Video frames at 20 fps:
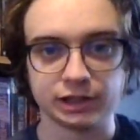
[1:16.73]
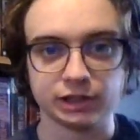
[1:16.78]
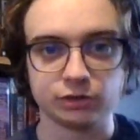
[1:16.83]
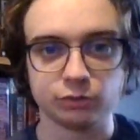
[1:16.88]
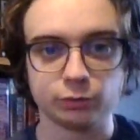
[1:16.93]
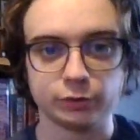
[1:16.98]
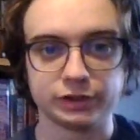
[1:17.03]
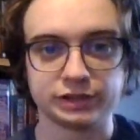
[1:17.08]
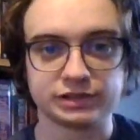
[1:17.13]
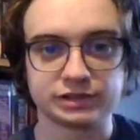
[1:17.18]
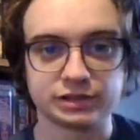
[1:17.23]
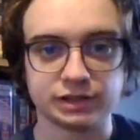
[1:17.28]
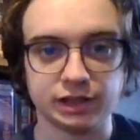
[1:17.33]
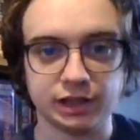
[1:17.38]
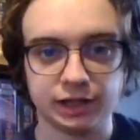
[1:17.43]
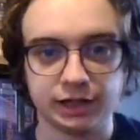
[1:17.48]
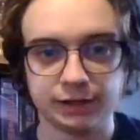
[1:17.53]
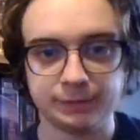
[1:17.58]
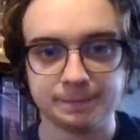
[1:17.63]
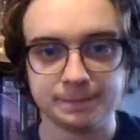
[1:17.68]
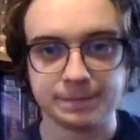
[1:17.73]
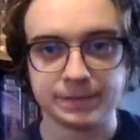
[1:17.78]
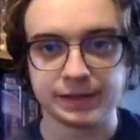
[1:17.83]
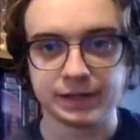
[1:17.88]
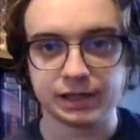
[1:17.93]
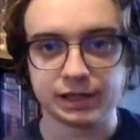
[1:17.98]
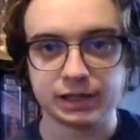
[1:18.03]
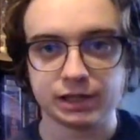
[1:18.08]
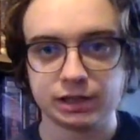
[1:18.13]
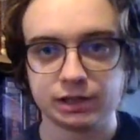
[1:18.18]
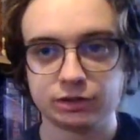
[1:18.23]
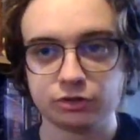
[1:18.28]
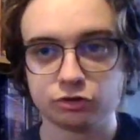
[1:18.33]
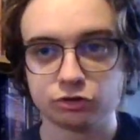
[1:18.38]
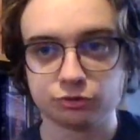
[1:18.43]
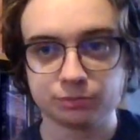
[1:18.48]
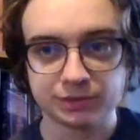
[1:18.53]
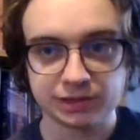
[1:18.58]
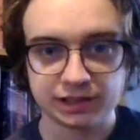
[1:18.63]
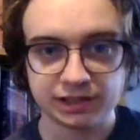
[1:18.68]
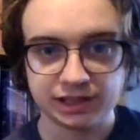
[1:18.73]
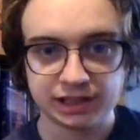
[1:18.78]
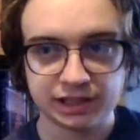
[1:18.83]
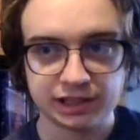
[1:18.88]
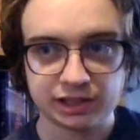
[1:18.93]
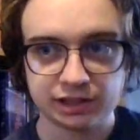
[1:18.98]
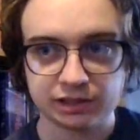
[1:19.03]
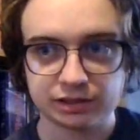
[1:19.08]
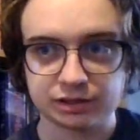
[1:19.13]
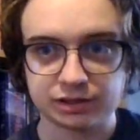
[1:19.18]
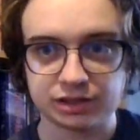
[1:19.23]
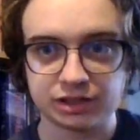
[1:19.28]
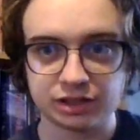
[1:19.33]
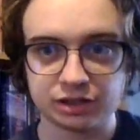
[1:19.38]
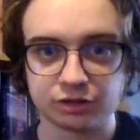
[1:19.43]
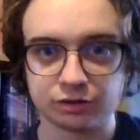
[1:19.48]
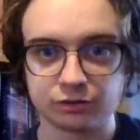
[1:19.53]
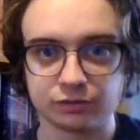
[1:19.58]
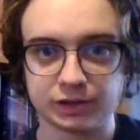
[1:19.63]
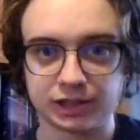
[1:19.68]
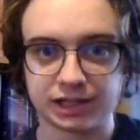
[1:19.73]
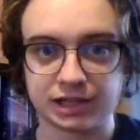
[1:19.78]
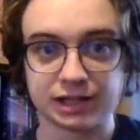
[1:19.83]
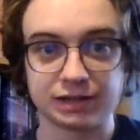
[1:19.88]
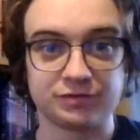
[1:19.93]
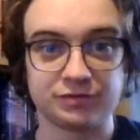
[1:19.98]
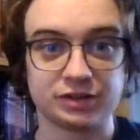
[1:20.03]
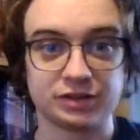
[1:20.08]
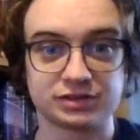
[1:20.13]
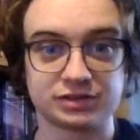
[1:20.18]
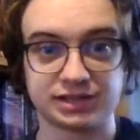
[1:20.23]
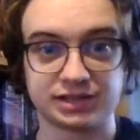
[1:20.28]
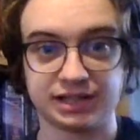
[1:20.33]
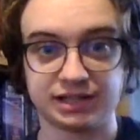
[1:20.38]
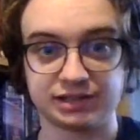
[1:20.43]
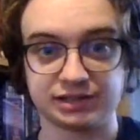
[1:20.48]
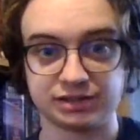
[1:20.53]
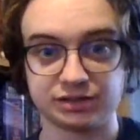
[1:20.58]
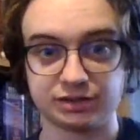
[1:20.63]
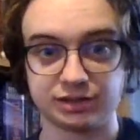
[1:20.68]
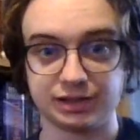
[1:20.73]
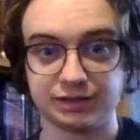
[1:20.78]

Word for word: which um, normally you know like if there's things in,